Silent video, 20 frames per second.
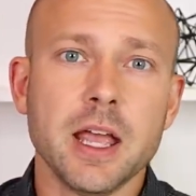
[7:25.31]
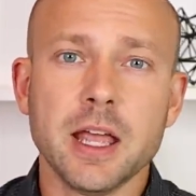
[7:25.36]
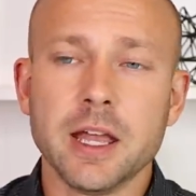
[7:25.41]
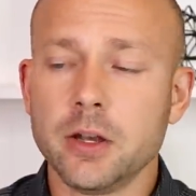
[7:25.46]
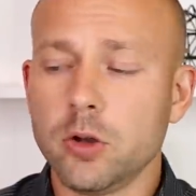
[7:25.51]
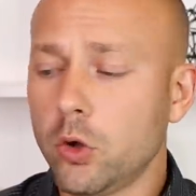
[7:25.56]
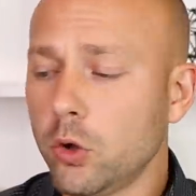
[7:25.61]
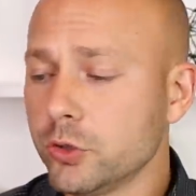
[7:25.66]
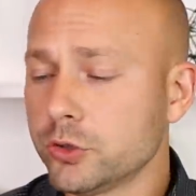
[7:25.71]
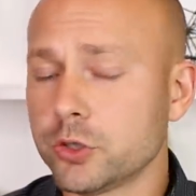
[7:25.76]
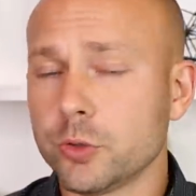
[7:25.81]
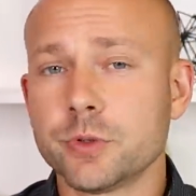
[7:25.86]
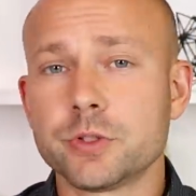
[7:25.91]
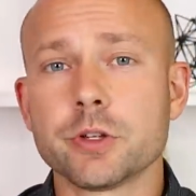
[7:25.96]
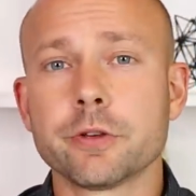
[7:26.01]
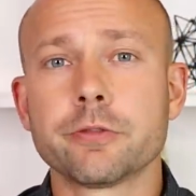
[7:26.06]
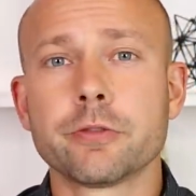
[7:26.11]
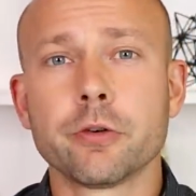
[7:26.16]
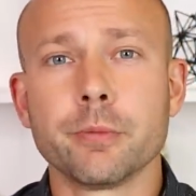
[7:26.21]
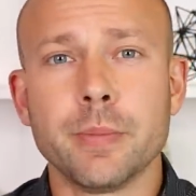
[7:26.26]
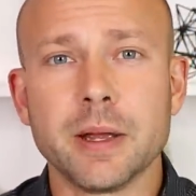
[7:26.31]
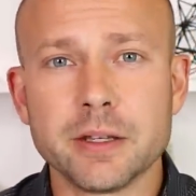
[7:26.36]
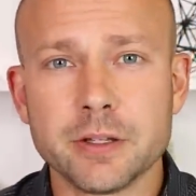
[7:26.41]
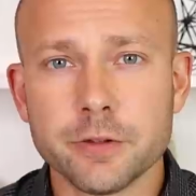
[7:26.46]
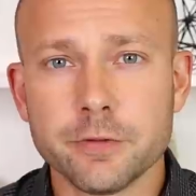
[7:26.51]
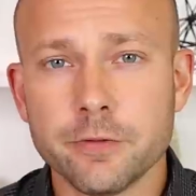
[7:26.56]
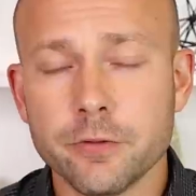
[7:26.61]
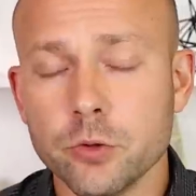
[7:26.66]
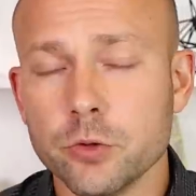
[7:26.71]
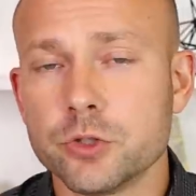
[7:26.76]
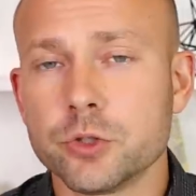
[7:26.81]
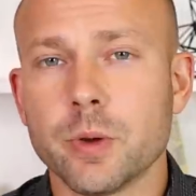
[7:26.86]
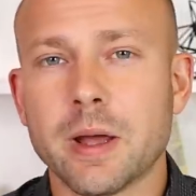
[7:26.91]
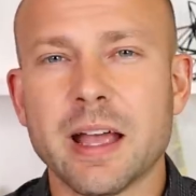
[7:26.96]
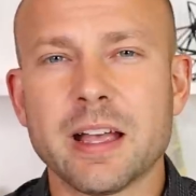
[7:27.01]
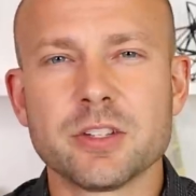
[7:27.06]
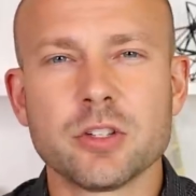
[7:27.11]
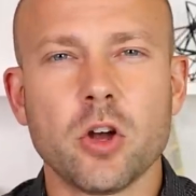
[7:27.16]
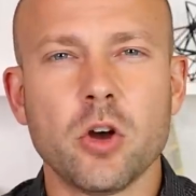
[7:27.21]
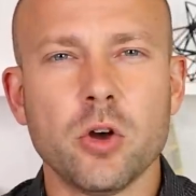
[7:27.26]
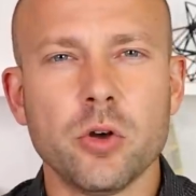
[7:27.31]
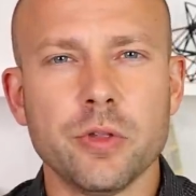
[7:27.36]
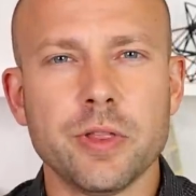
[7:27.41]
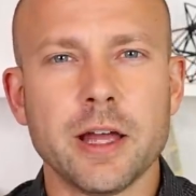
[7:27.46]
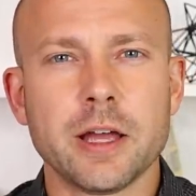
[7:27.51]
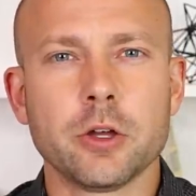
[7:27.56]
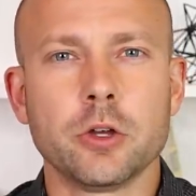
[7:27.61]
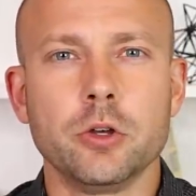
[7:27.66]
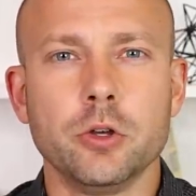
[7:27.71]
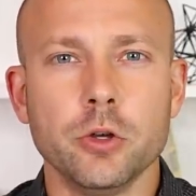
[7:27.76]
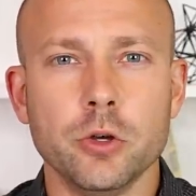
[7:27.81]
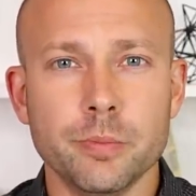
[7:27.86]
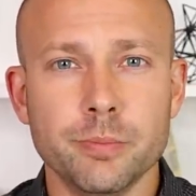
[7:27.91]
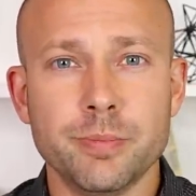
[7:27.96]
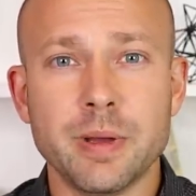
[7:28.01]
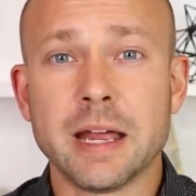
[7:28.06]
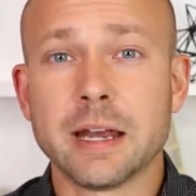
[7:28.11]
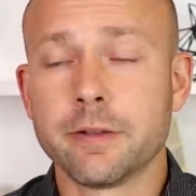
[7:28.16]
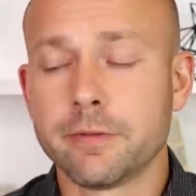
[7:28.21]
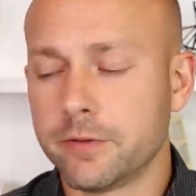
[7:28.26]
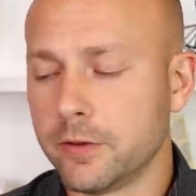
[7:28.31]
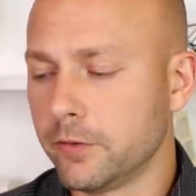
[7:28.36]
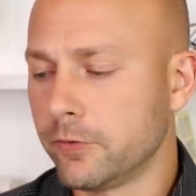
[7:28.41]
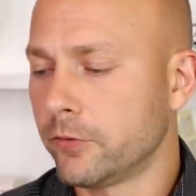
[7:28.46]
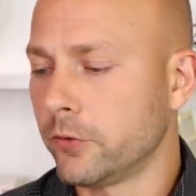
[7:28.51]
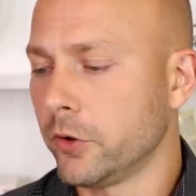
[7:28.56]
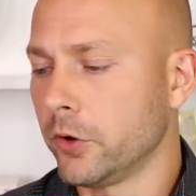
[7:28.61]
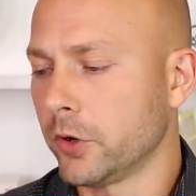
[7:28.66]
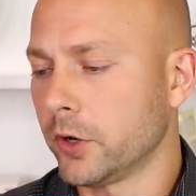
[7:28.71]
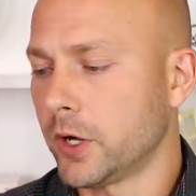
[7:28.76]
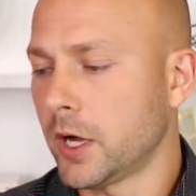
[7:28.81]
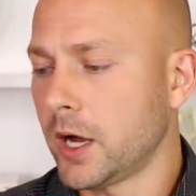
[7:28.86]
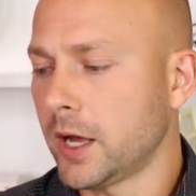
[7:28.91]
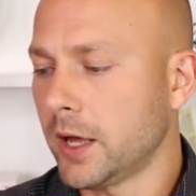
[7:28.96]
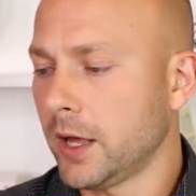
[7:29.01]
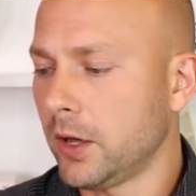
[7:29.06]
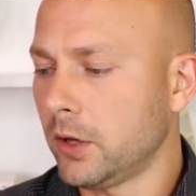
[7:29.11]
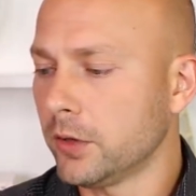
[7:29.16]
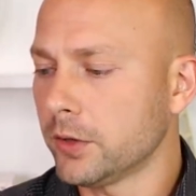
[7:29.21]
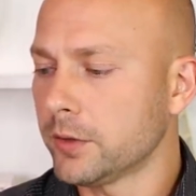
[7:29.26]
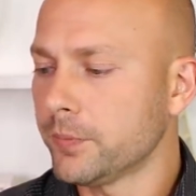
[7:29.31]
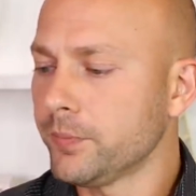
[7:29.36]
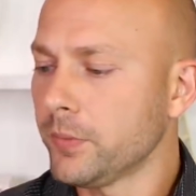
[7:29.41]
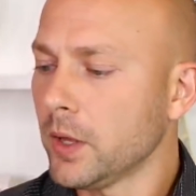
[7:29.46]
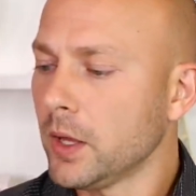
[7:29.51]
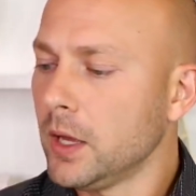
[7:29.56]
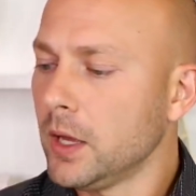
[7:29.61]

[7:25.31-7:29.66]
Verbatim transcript: and also it's a fermented food, so it has all that good benefit for your gut health.